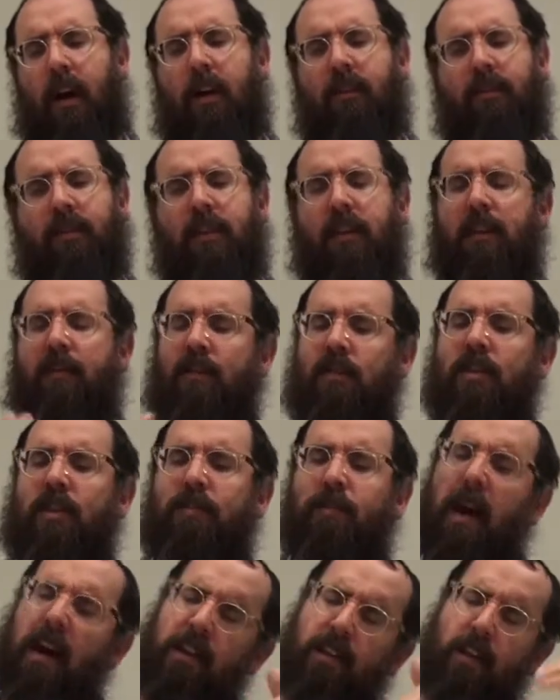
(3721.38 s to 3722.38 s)
I have to give you
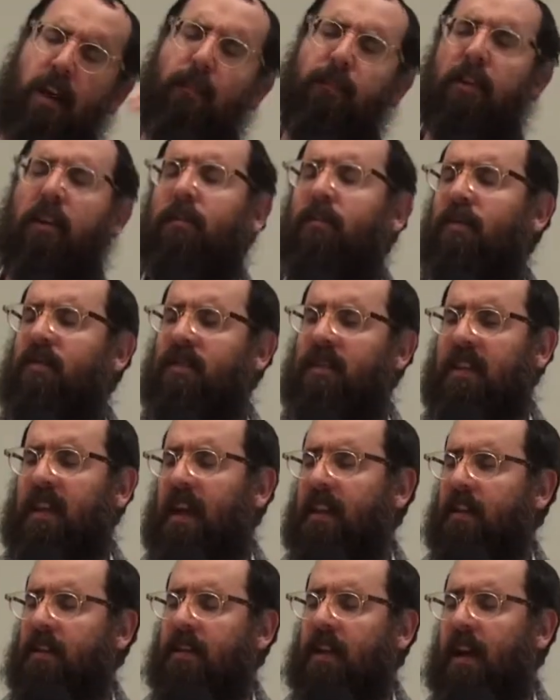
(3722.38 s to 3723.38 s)
space, I'm going to move to the
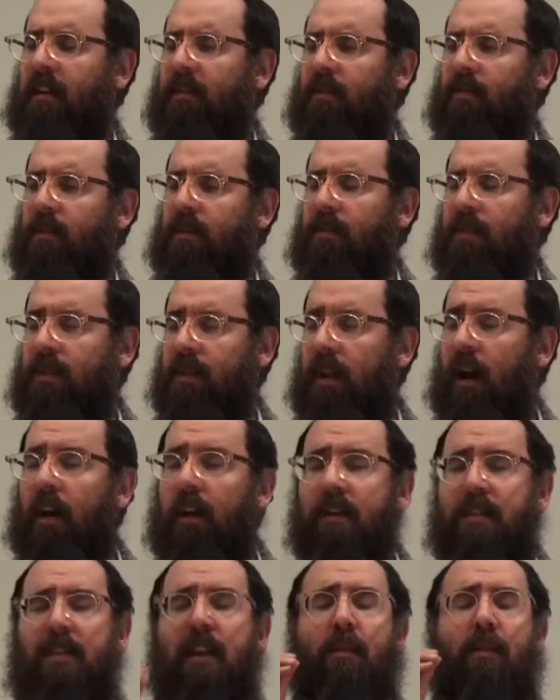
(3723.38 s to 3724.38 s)
other side of the world. As
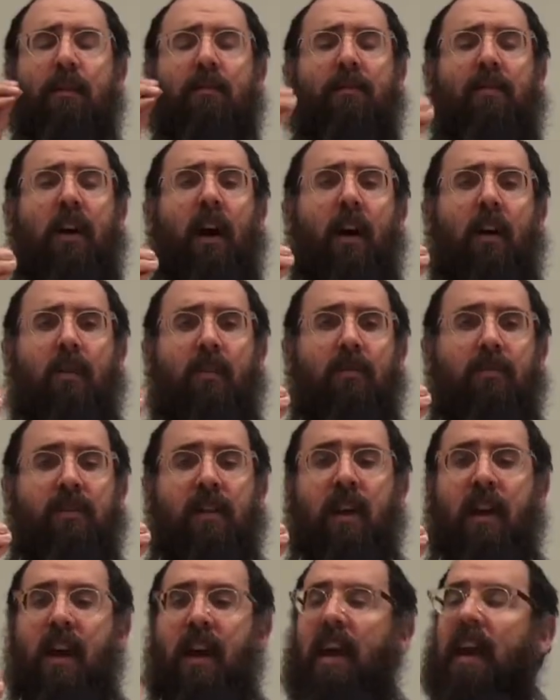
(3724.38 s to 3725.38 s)
long as they're involved
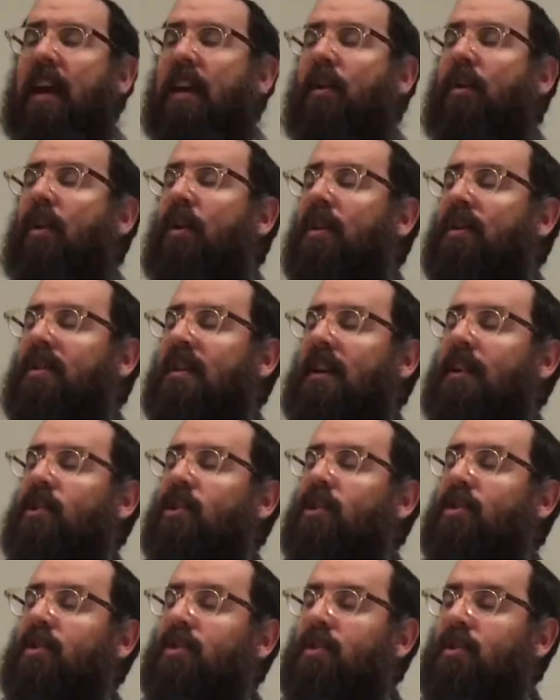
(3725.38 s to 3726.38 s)
in causing
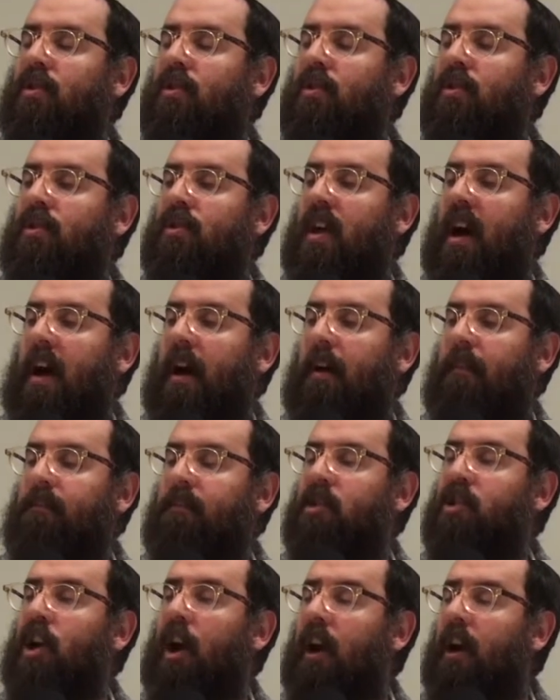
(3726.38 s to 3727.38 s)

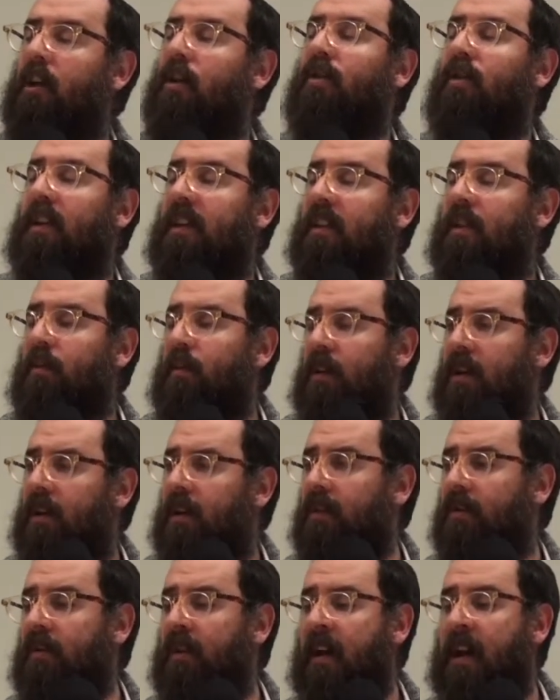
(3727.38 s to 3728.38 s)
tohu in the
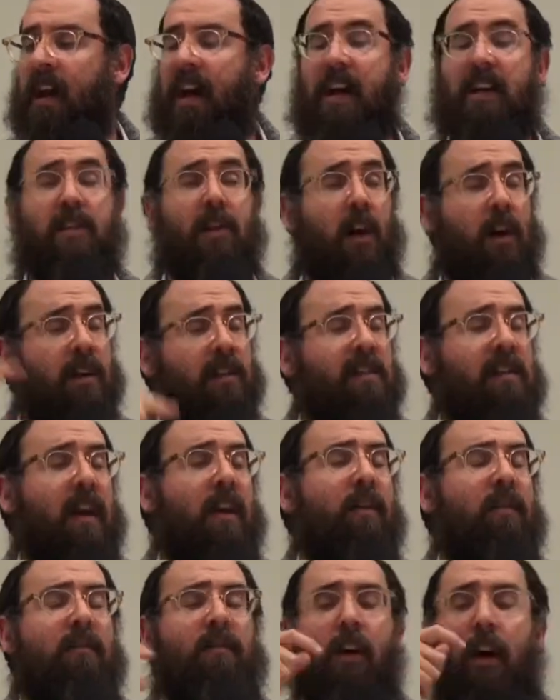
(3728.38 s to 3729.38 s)
world, as long as
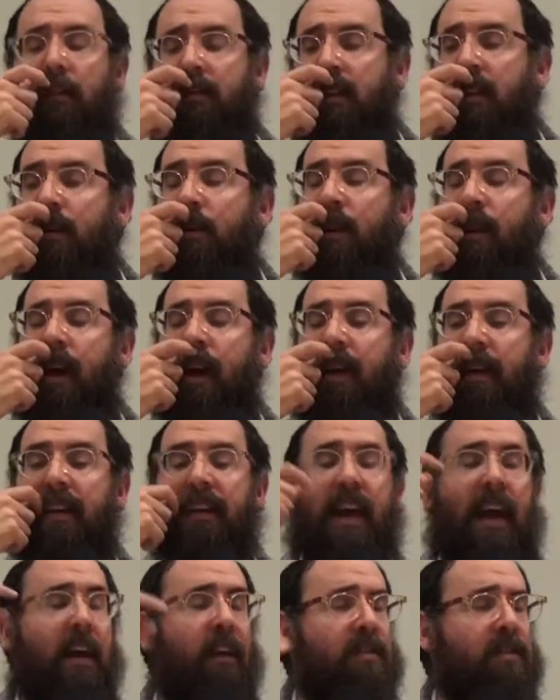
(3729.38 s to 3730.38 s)
they're involved in creating
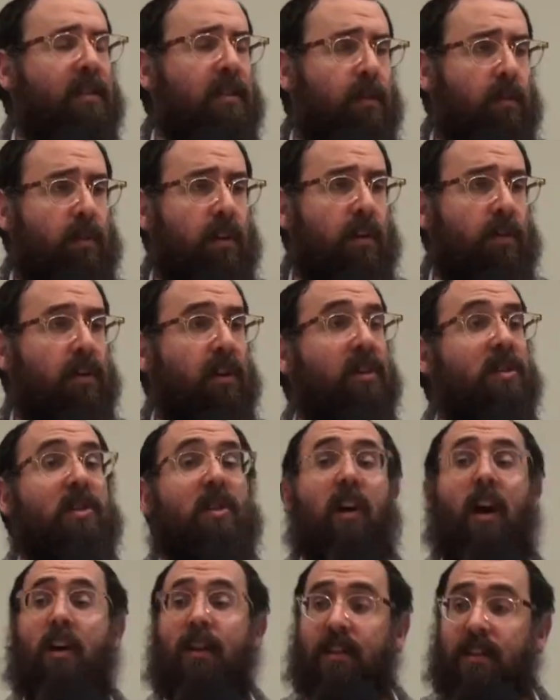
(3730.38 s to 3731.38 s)
chaos in the world, as
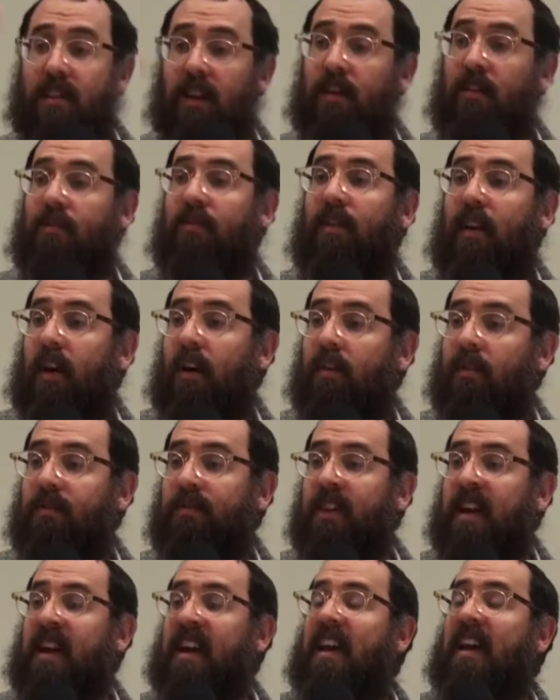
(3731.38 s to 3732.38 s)
long as they're
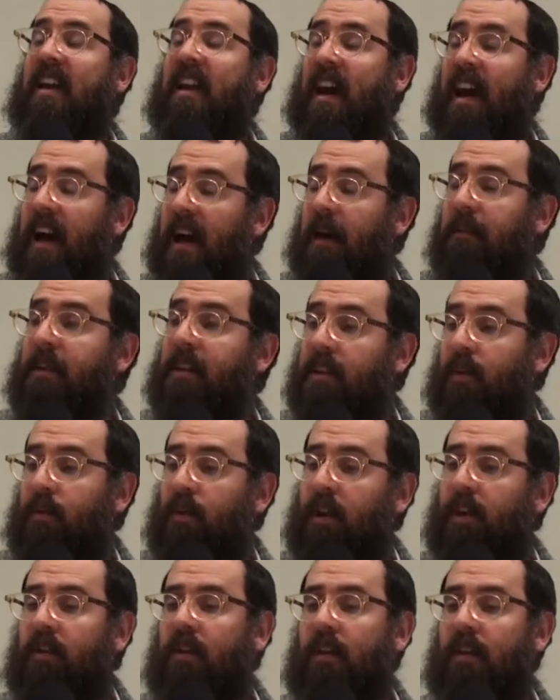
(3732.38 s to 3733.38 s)
involved in harming the
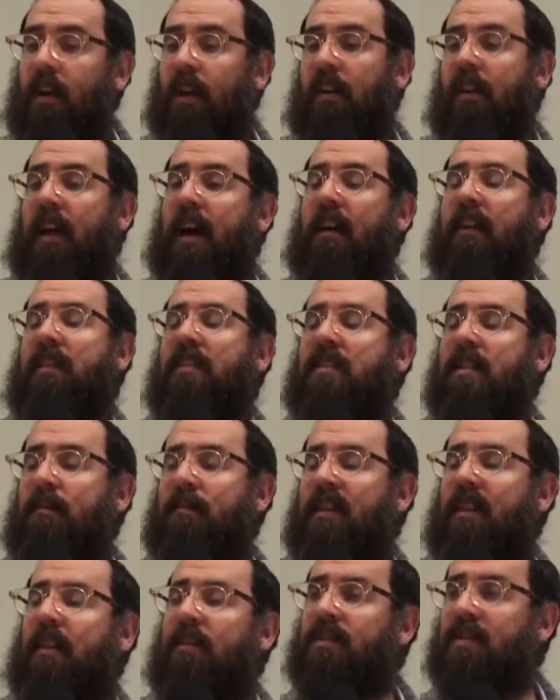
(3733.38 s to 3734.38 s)
world and not allowing
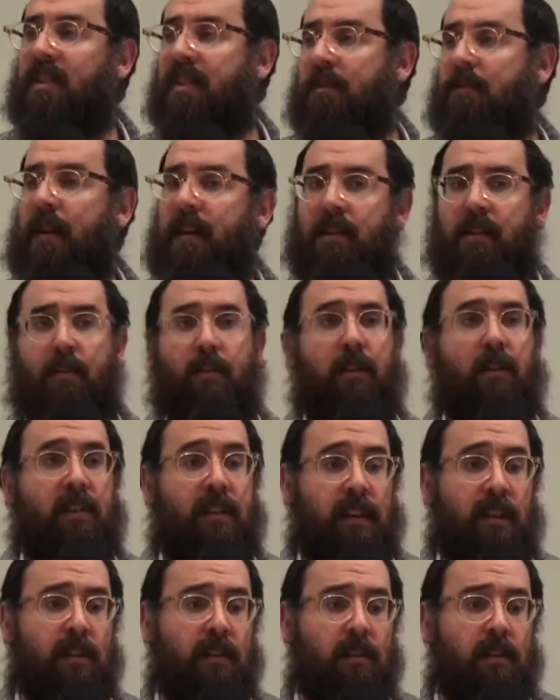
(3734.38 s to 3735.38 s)
something else the space to
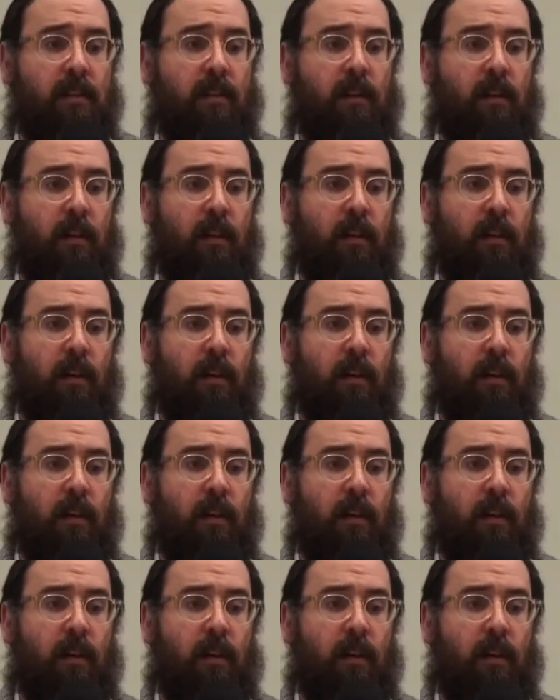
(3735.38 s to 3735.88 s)
exist,